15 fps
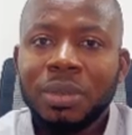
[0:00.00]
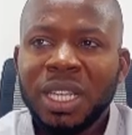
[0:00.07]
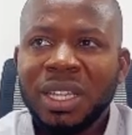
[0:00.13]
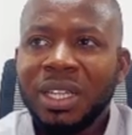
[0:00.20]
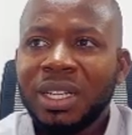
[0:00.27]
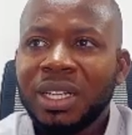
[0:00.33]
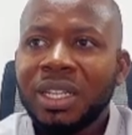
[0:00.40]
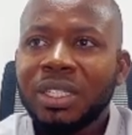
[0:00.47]
I
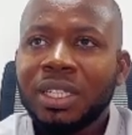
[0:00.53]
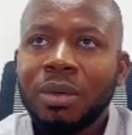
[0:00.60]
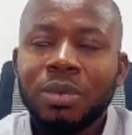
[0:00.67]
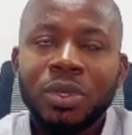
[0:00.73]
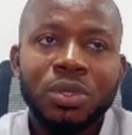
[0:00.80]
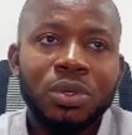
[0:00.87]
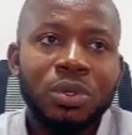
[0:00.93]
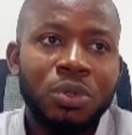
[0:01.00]
think next step
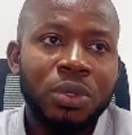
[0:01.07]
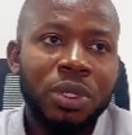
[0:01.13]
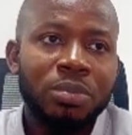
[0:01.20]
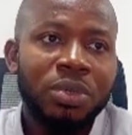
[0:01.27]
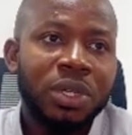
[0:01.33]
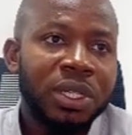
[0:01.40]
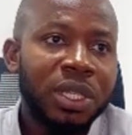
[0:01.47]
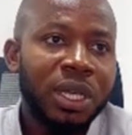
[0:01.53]
is to do a
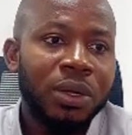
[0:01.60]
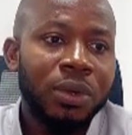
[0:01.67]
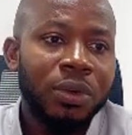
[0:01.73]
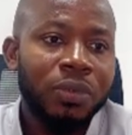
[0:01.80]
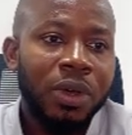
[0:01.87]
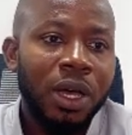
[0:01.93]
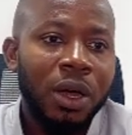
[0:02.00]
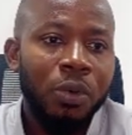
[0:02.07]
breakdown
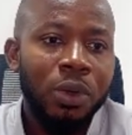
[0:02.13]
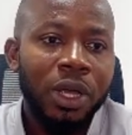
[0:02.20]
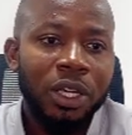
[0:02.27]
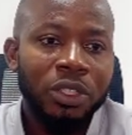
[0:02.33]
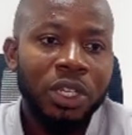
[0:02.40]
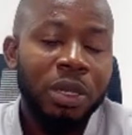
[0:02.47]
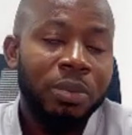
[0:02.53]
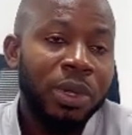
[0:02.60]
of how we
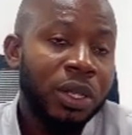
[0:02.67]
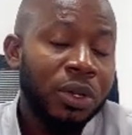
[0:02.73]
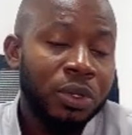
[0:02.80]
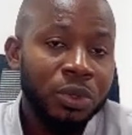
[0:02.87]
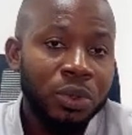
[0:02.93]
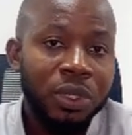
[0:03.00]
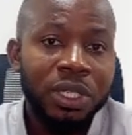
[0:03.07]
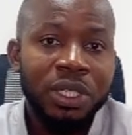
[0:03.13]
actually plan
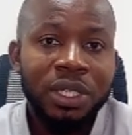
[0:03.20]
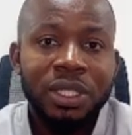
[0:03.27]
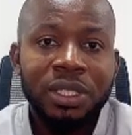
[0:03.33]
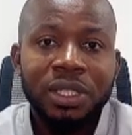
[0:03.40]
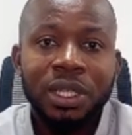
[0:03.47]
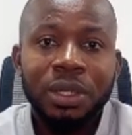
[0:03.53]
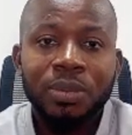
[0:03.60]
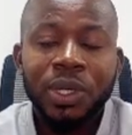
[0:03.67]
on doing
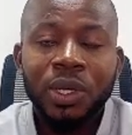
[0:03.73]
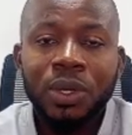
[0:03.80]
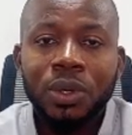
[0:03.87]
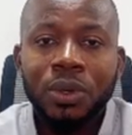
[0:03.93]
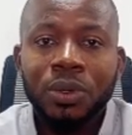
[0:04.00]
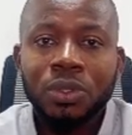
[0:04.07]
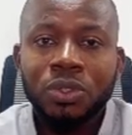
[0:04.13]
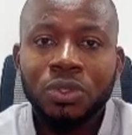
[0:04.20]
this
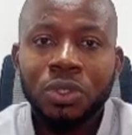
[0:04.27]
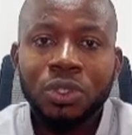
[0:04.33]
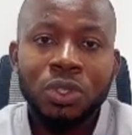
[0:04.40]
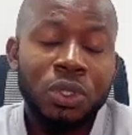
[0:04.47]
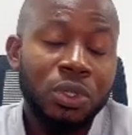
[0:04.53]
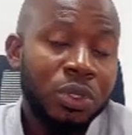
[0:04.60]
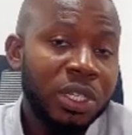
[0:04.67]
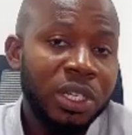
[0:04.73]

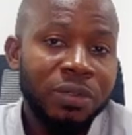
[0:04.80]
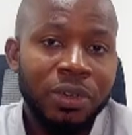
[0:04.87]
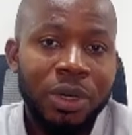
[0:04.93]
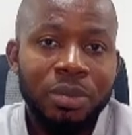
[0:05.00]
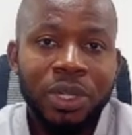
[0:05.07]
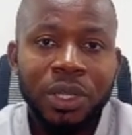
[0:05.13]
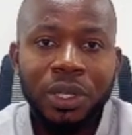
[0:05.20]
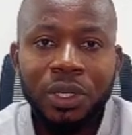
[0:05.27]
construction or doing the
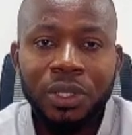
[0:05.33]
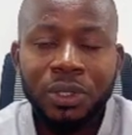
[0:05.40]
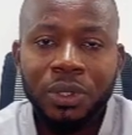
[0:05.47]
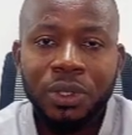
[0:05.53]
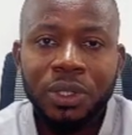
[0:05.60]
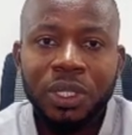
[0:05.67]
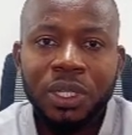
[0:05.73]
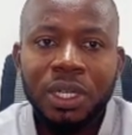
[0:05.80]
fabrication.